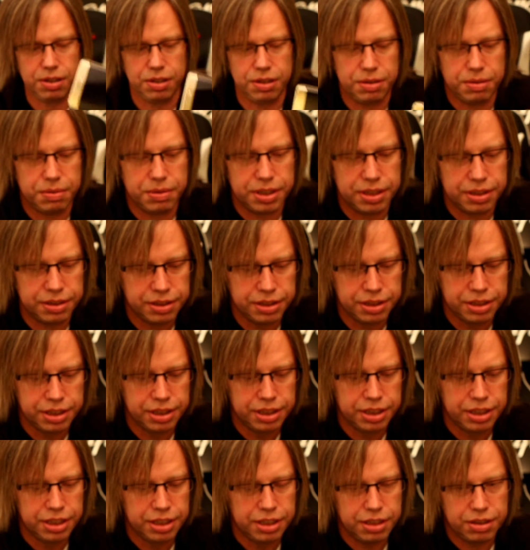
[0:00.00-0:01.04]
go anywhere.
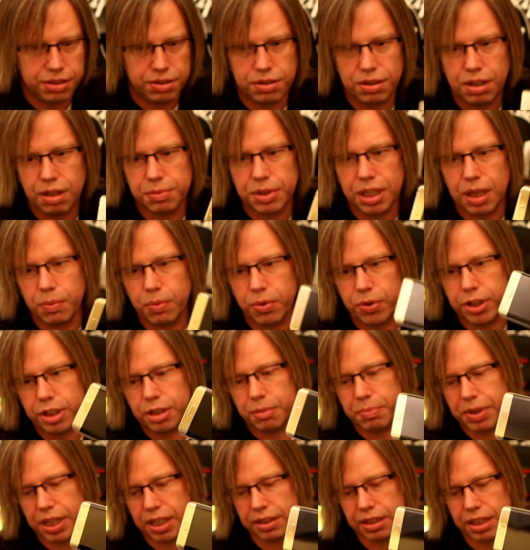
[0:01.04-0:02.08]
So I'm not worried
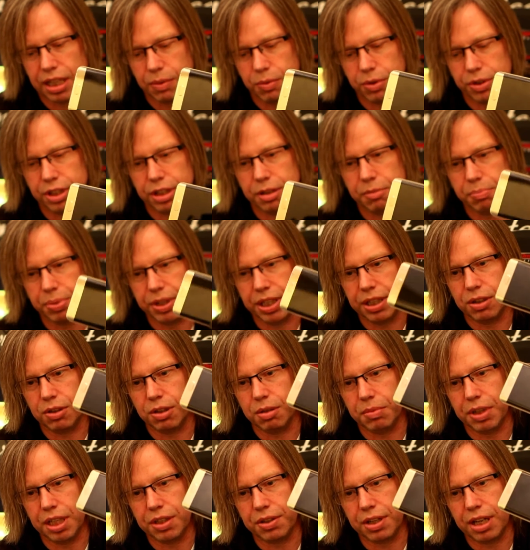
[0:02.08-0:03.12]
about that with it being
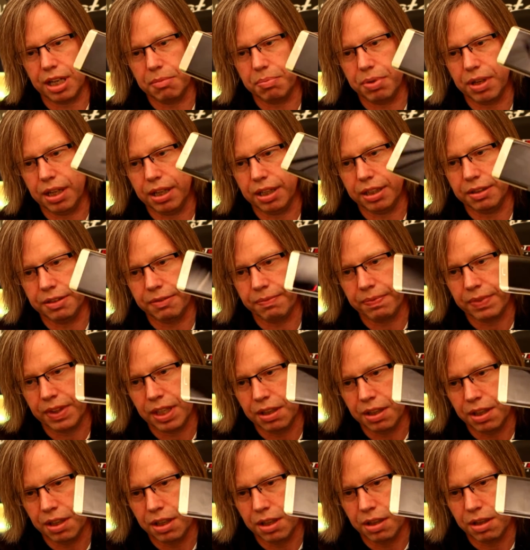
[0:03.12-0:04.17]
on my tripod.
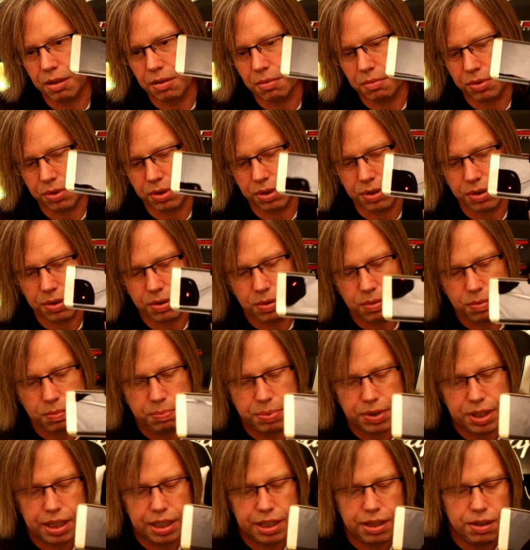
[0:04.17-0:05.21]
So,
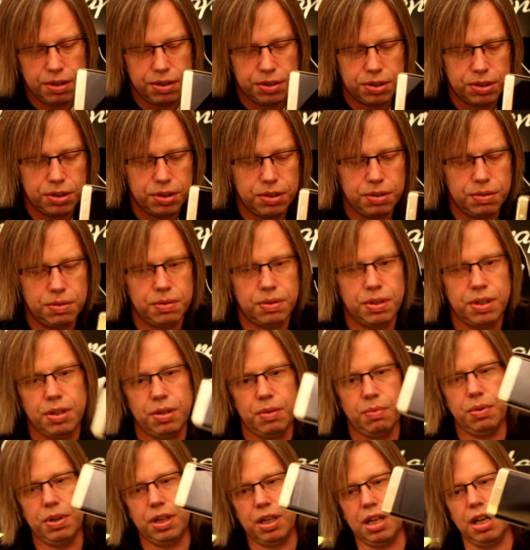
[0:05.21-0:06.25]
but I also,
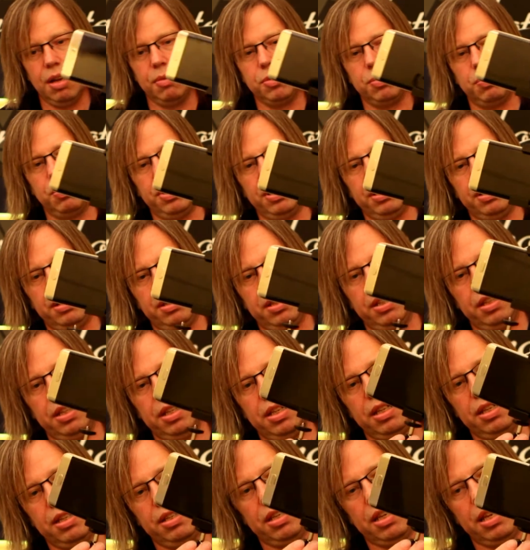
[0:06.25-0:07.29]
what it comes with
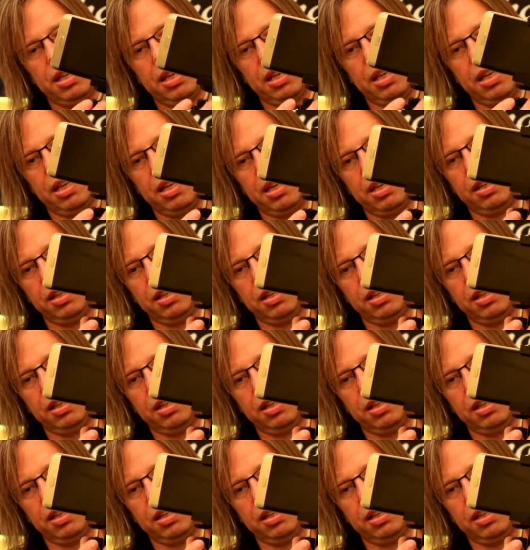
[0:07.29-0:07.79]
is a